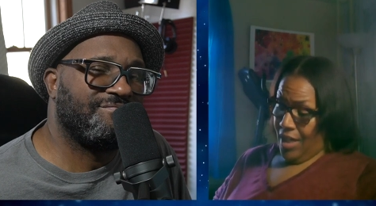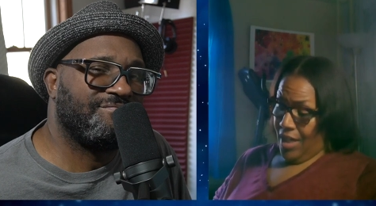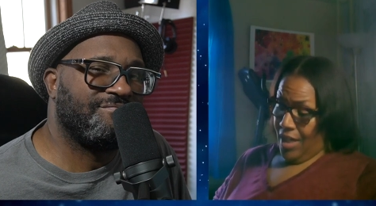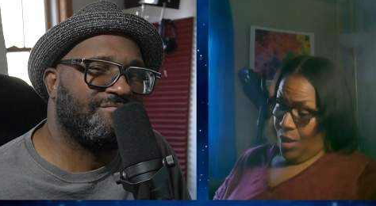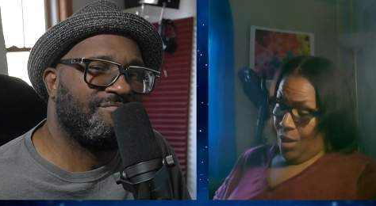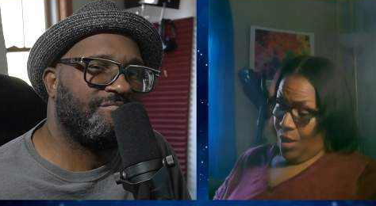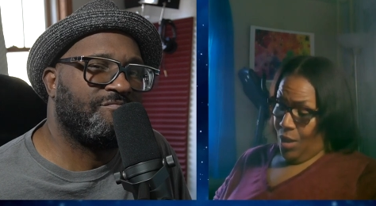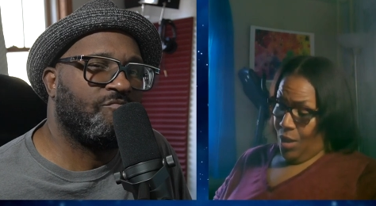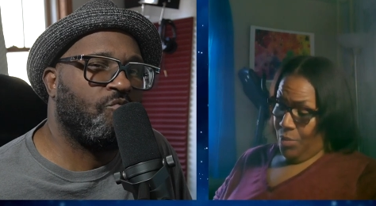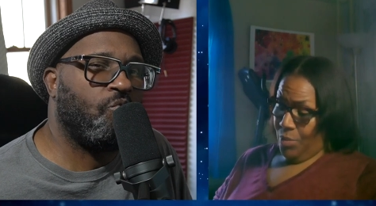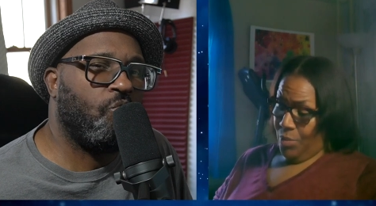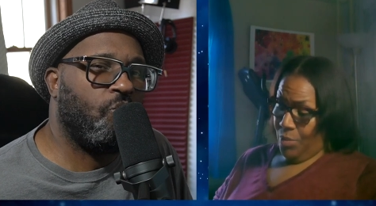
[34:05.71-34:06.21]

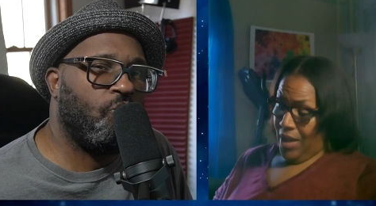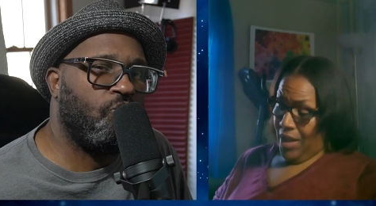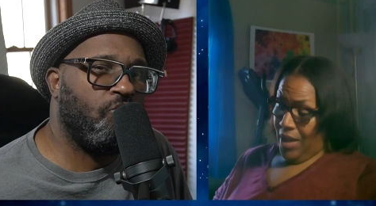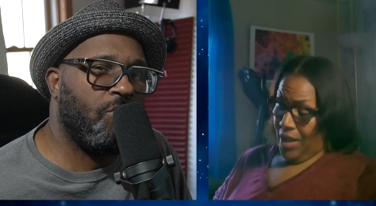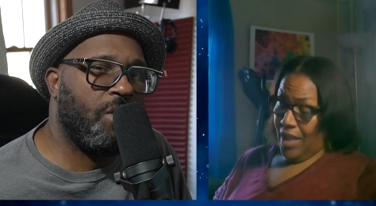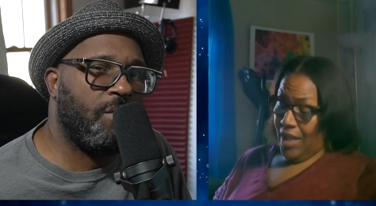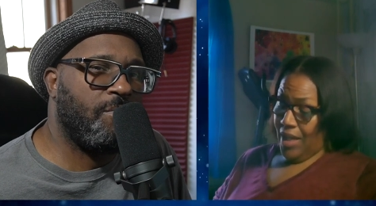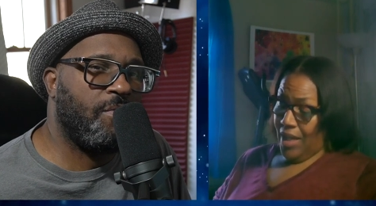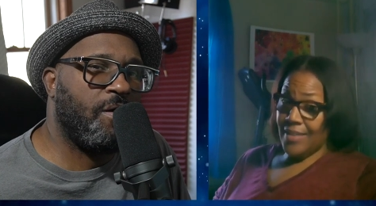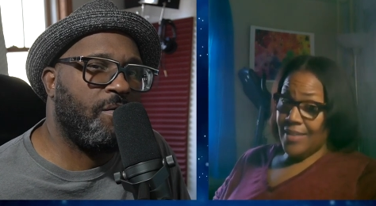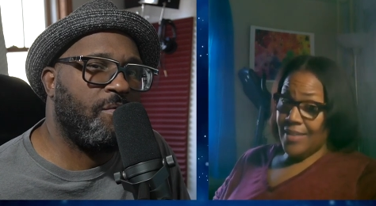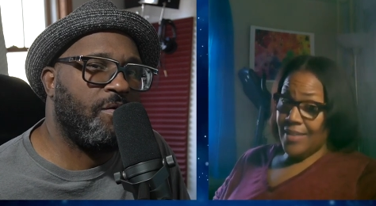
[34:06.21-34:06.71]
Speaker 1: Um,
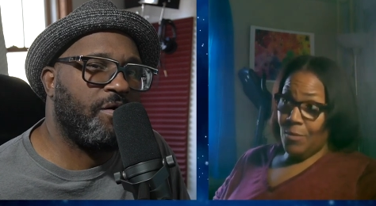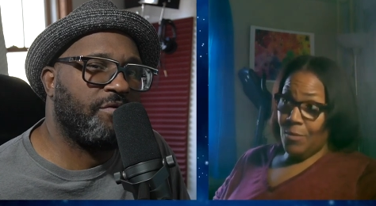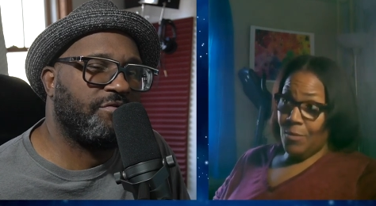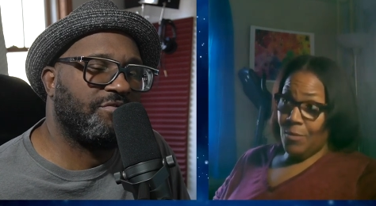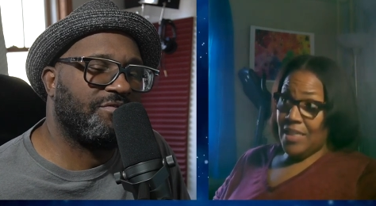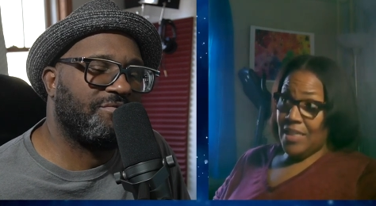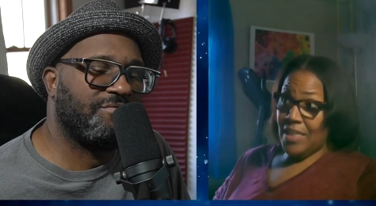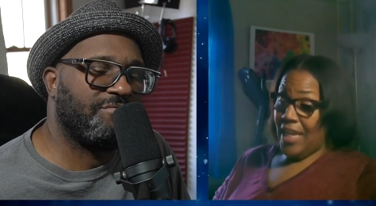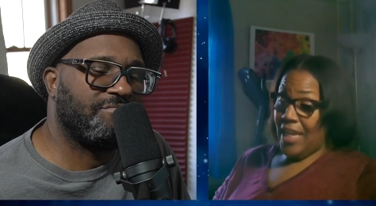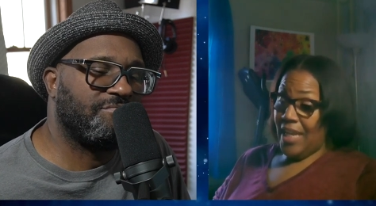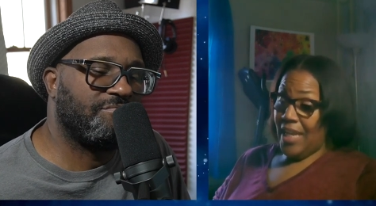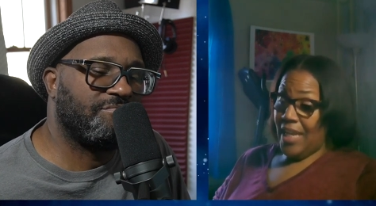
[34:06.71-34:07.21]
as I
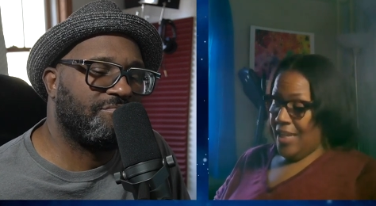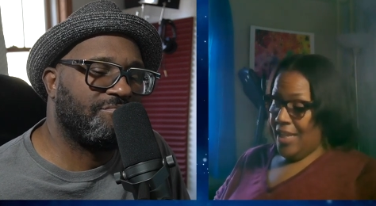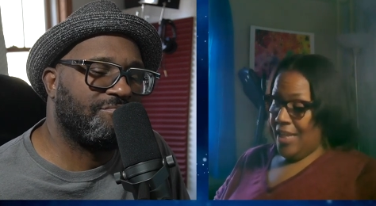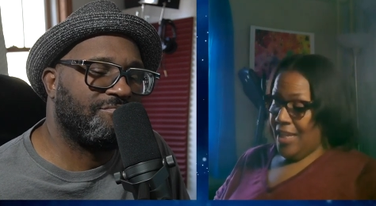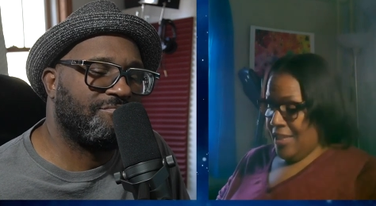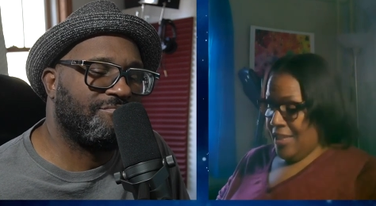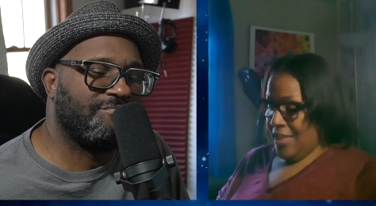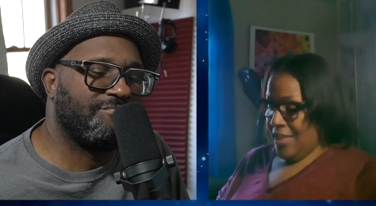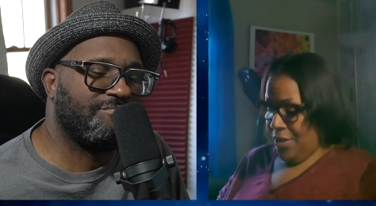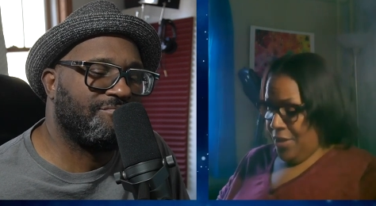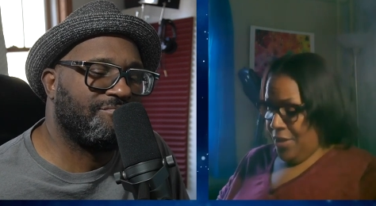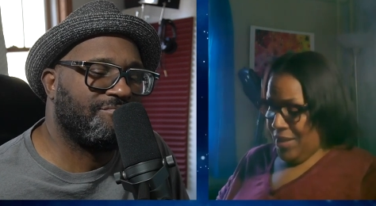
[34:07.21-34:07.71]
was saying,
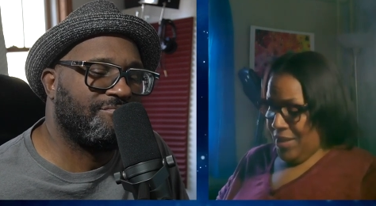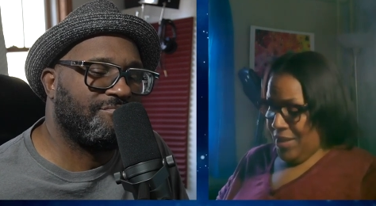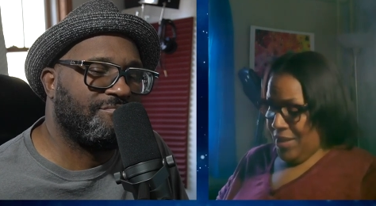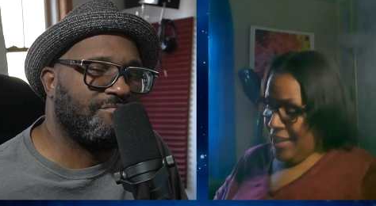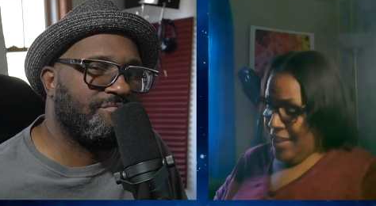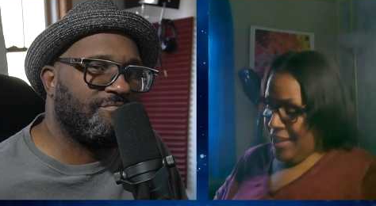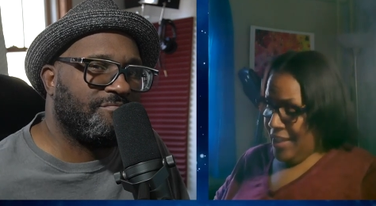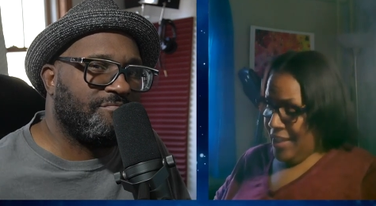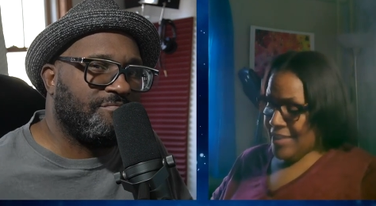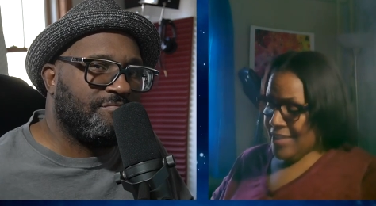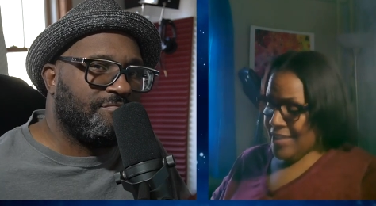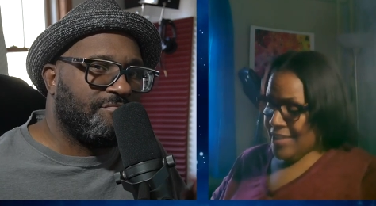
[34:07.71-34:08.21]
that there were
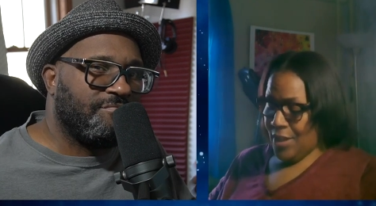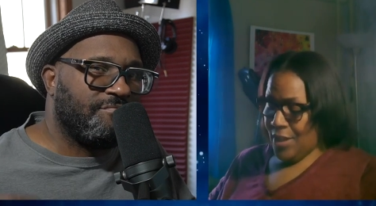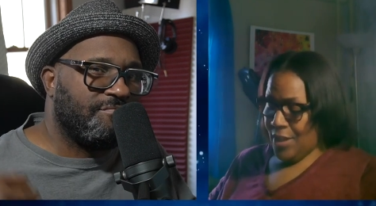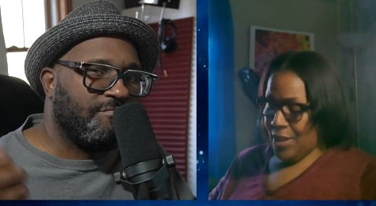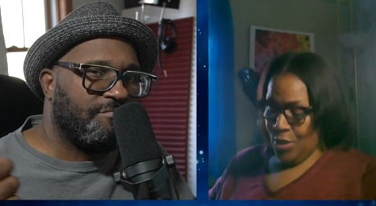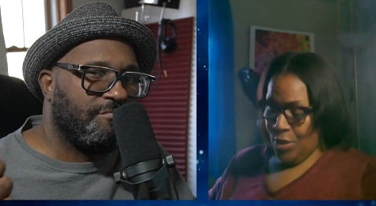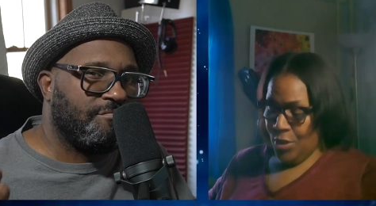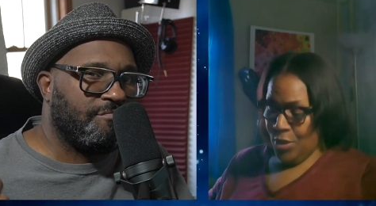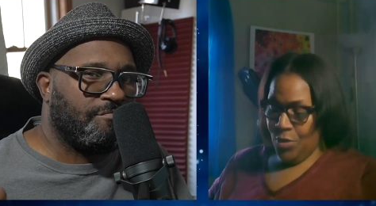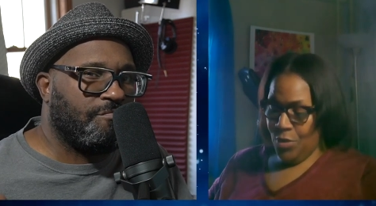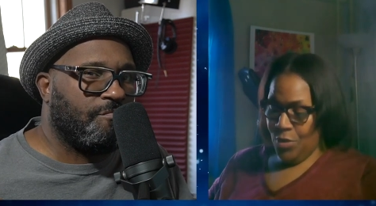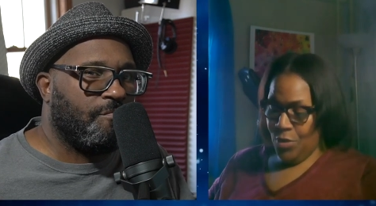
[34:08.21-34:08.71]
things
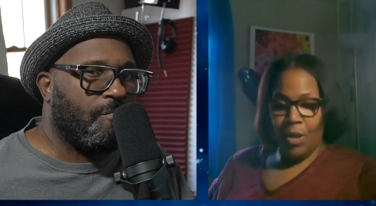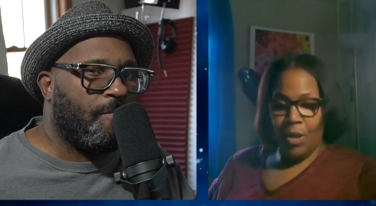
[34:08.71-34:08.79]
that you,